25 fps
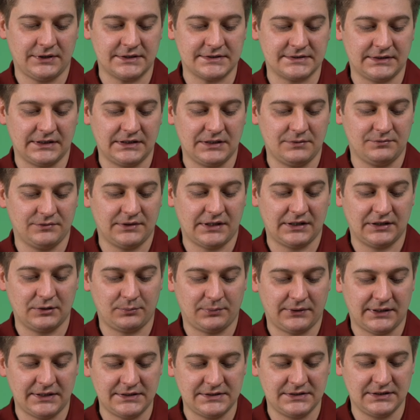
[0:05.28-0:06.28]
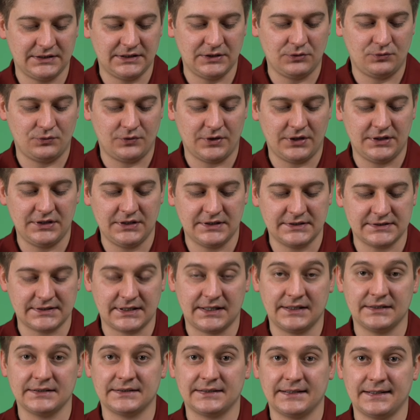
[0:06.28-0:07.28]
to Fenix NTM
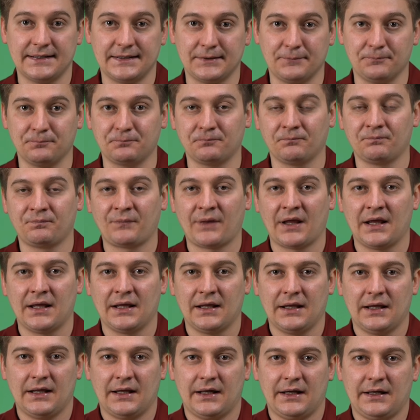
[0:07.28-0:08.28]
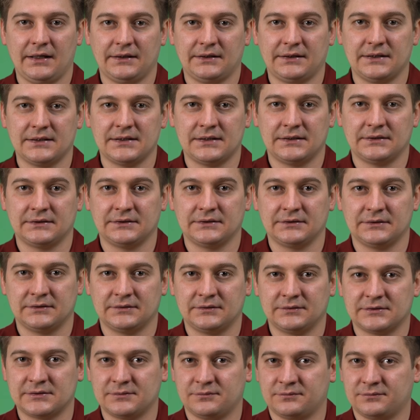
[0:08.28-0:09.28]
nano-plastic fronts.
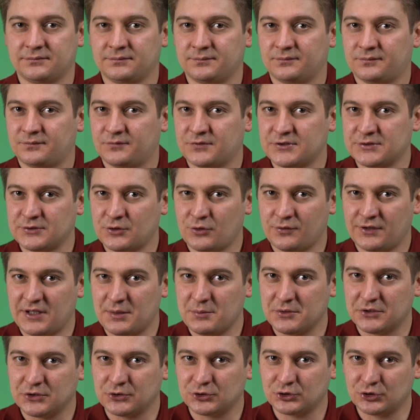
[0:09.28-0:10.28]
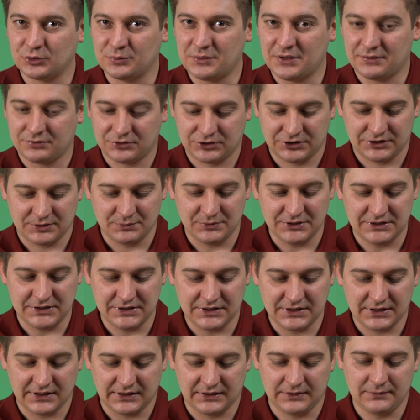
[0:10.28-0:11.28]
This material made quite a
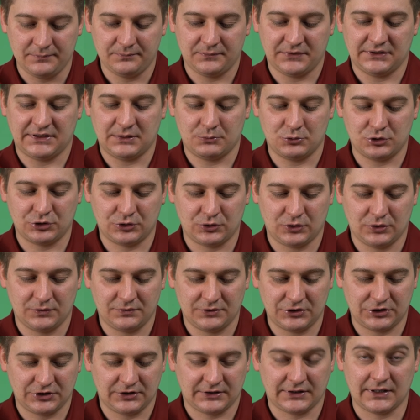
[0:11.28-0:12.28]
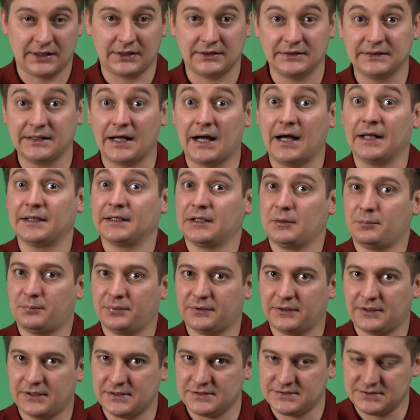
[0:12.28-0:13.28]
splash when it first came out because
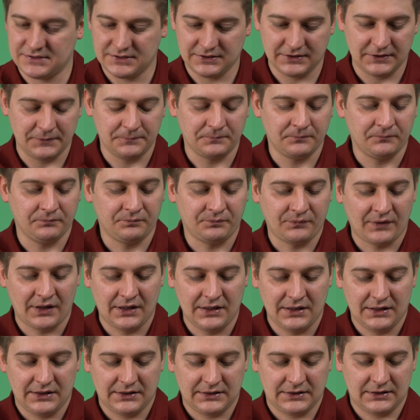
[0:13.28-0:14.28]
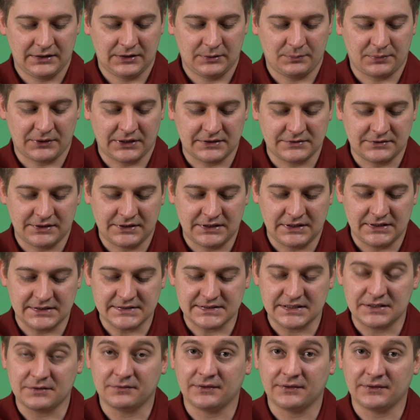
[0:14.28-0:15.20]
it was introduced as a nano-plastic.